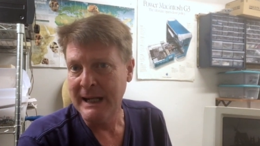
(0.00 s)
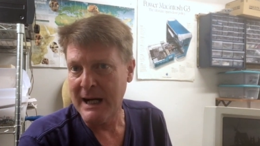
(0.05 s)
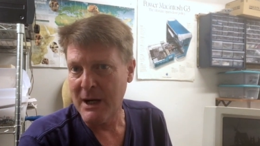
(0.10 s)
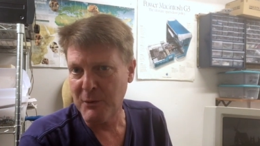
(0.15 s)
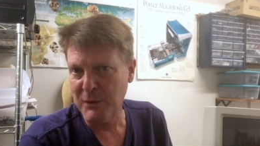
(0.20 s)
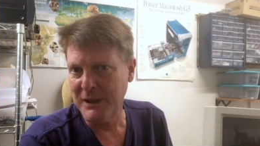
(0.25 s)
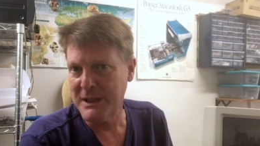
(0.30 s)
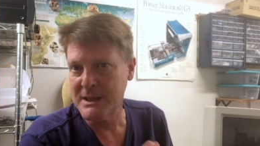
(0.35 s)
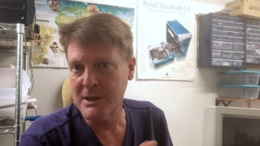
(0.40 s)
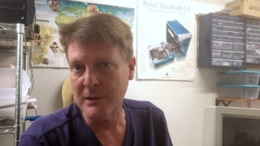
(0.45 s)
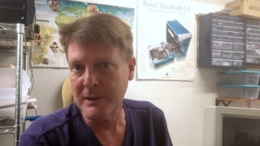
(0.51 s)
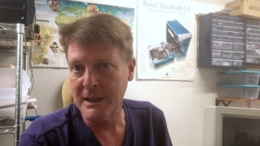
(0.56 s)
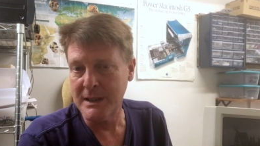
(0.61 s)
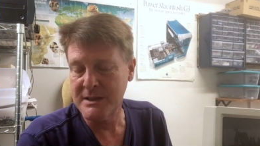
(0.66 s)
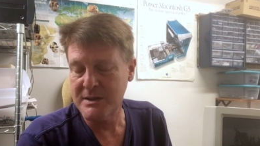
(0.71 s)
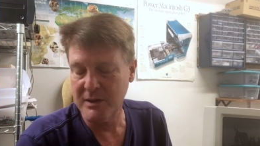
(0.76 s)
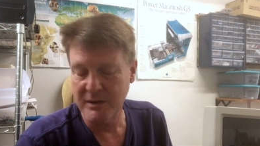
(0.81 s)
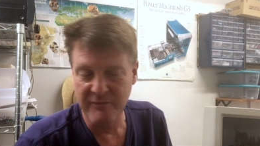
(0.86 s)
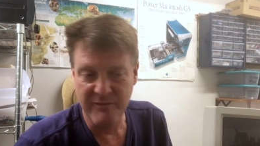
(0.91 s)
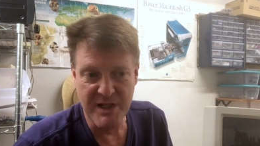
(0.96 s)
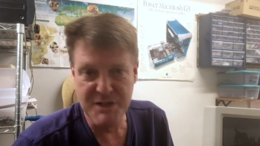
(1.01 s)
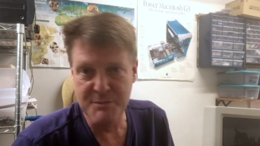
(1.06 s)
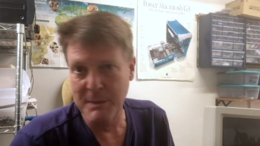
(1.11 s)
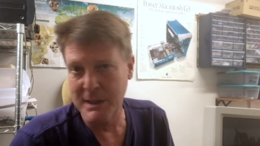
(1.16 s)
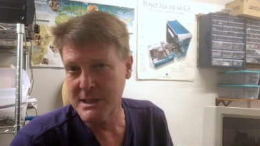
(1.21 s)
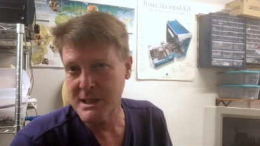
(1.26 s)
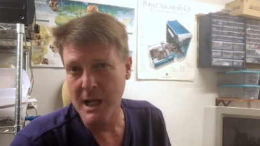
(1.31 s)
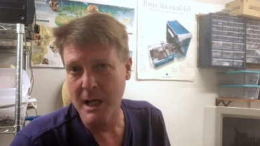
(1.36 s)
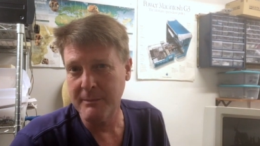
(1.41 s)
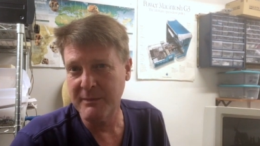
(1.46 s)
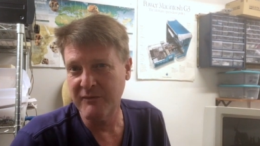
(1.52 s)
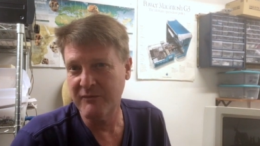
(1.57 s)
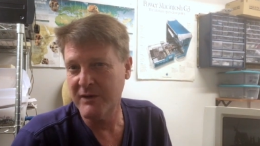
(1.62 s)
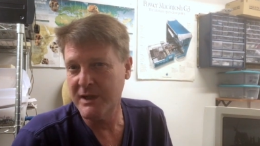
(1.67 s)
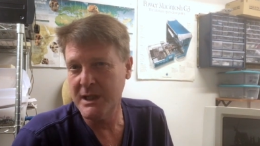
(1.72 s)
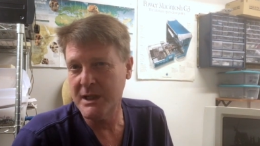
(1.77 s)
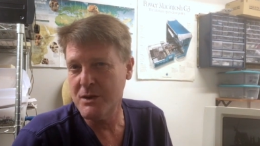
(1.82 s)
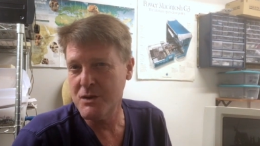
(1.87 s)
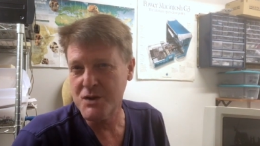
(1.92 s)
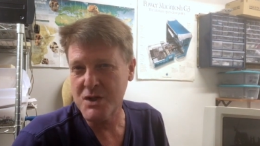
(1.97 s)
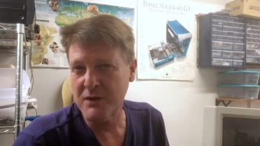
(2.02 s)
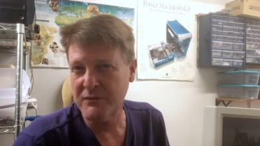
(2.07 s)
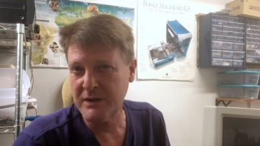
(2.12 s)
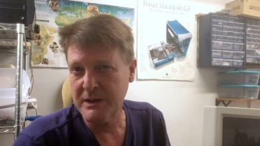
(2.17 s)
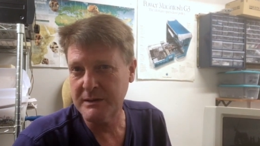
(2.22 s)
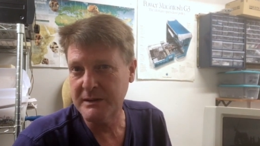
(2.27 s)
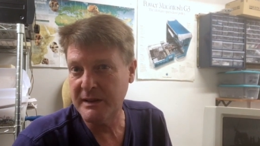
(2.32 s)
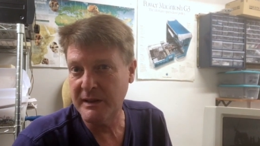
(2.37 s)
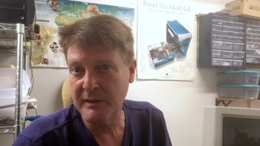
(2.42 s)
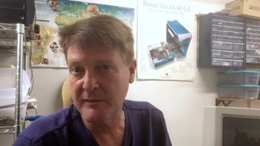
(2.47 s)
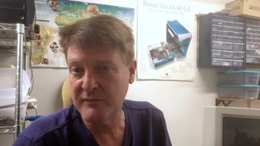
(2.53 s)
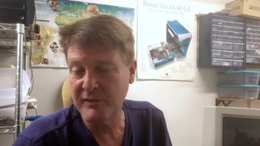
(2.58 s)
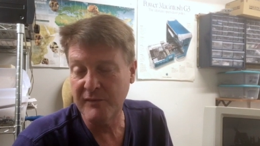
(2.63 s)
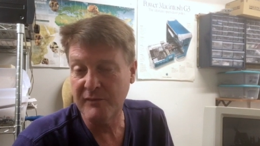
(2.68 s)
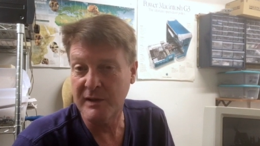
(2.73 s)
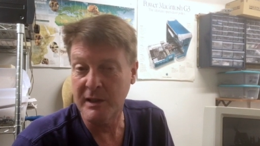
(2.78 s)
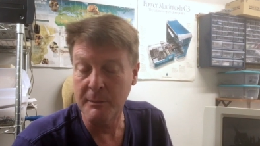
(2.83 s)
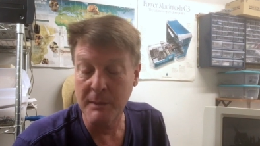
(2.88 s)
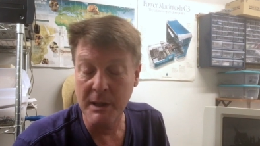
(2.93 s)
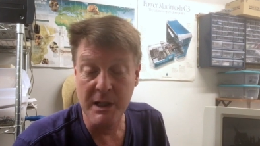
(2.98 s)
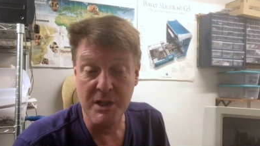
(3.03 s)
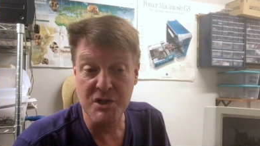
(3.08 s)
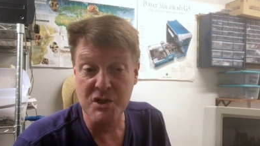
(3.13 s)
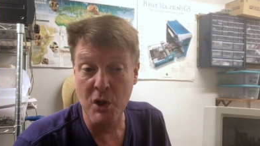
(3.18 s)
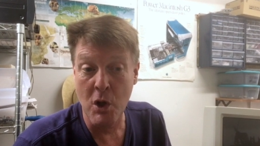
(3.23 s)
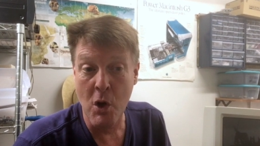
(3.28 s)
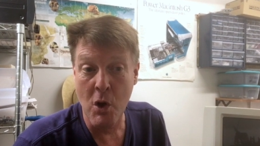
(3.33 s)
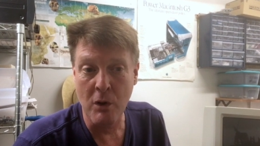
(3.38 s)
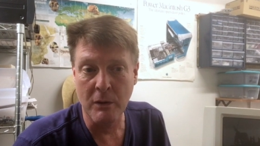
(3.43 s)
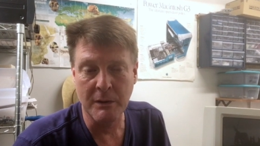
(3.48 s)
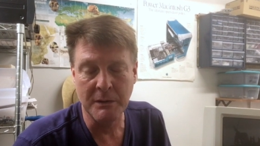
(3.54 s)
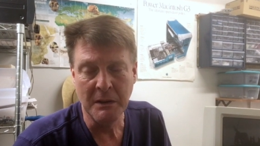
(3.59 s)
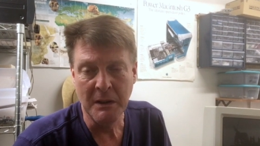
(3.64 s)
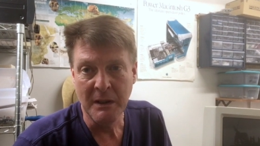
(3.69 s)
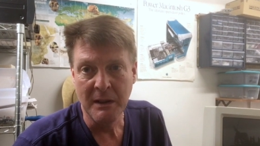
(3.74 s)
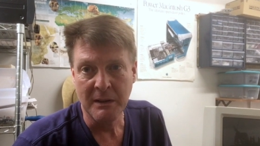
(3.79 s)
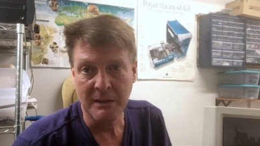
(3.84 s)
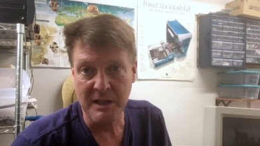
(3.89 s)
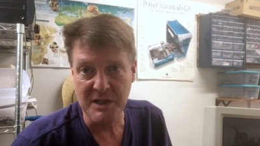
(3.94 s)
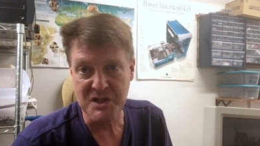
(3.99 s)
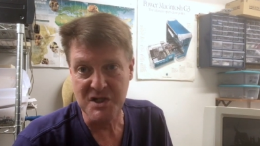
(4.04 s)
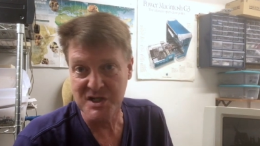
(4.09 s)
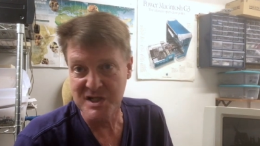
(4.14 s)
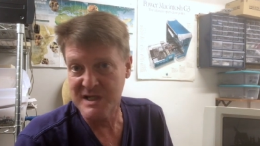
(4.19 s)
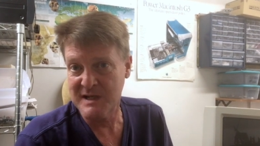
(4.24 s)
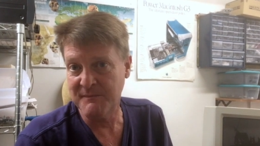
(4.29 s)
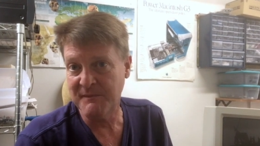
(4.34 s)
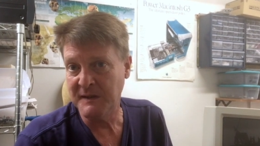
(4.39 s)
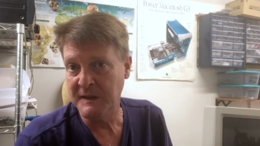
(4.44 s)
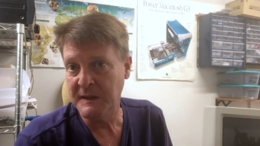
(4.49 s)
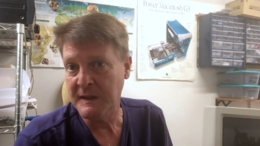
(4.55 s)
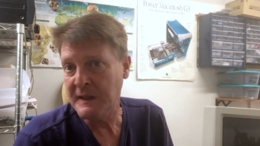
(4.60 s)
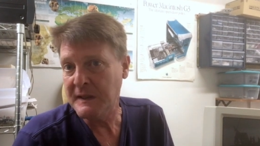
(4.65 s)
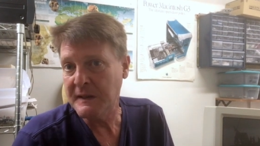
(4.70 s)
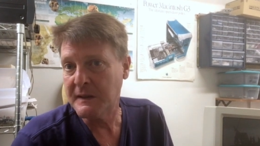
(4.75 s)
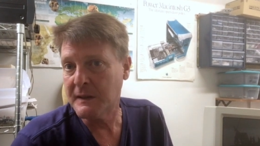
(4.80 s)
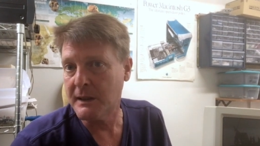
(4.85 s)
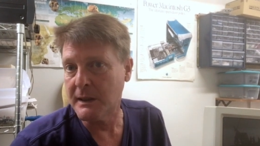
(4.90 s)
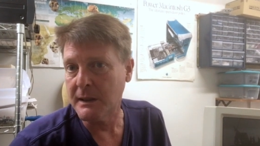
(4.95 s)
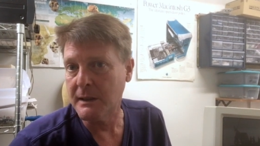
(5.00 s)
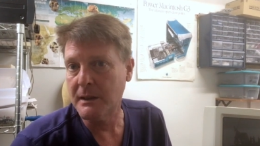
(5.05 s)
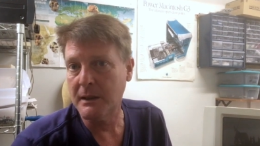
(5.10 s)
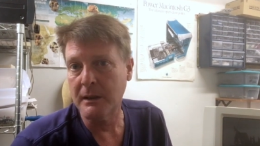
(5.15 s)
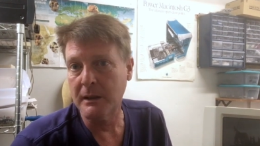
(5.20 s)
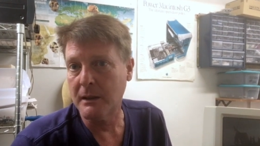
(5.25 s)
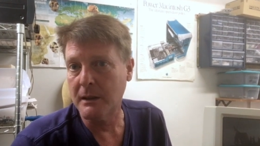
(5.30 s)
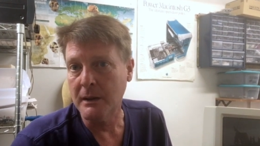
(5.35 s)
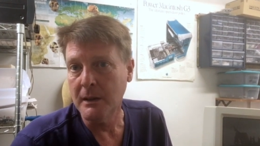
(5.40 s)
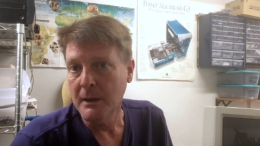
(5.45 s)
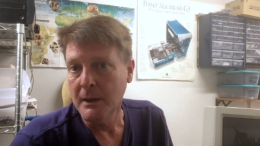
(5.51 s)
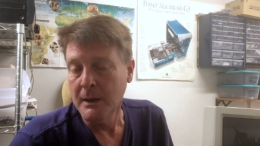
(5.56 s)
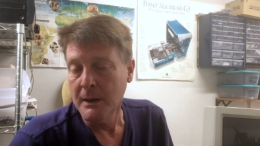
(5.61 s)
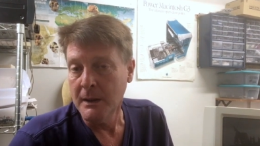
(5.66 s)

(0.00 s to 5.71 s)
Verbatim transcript: I really don't like to invest my time in videos over 10, 15 minutes long, unless it's something neat like uh,